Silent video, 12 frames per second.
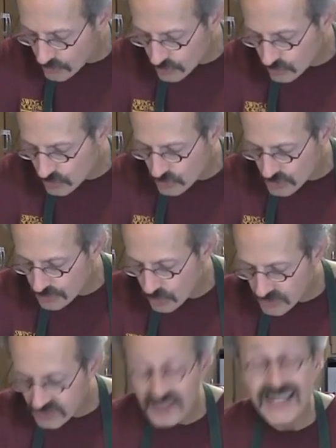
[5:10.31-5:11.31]
All you do is
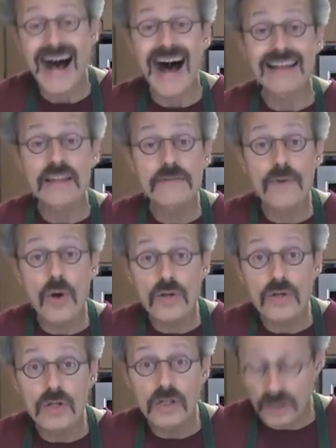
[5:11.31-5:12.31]
put in olive
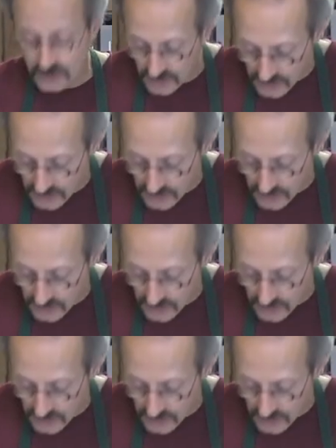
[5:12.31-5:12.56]
oil.